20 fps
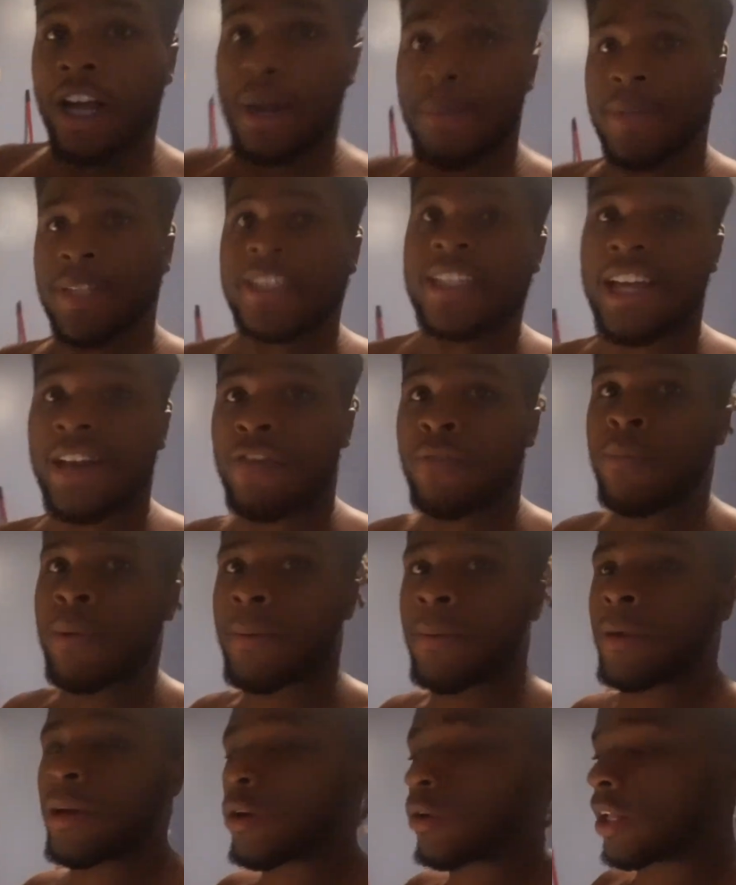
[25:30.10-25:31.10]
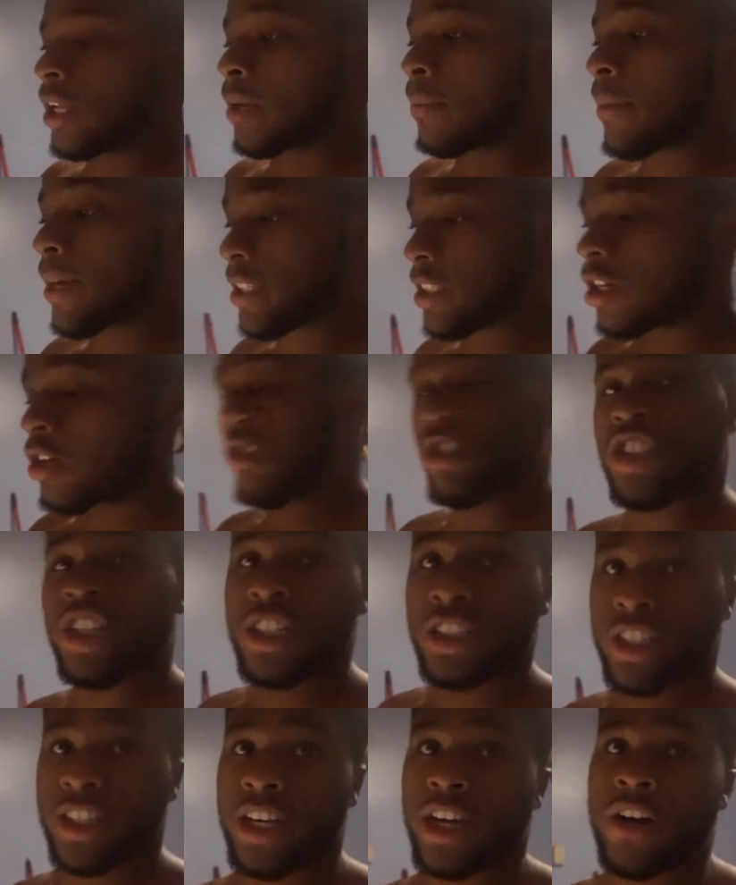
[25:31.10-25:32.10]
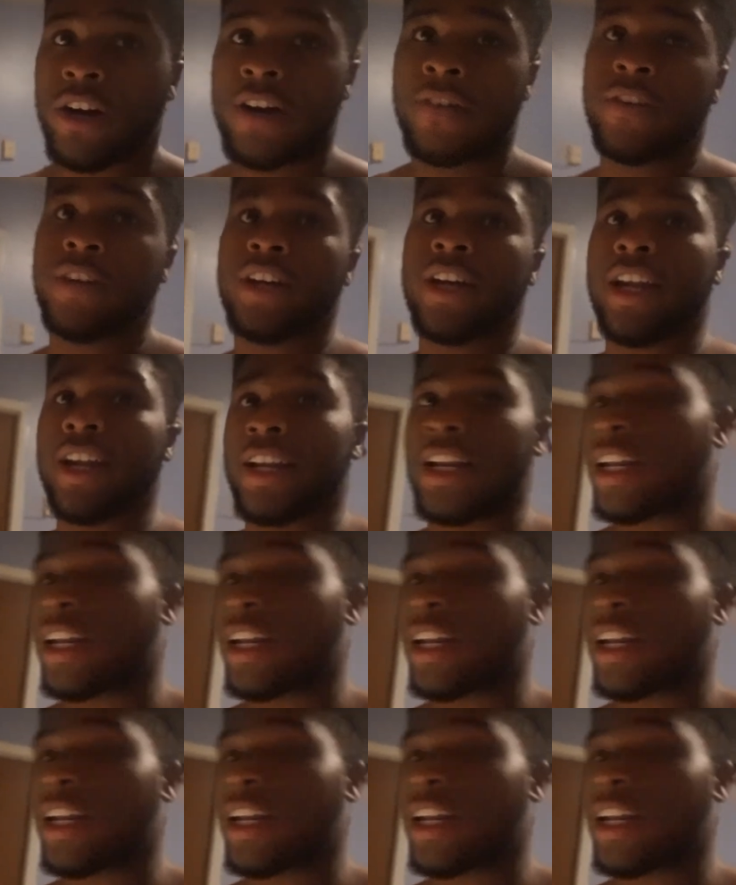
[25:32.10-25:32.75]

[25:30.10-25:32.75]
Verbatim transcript: Y'all be safe. Remember, don't let nobody talk junk to y'all ever again in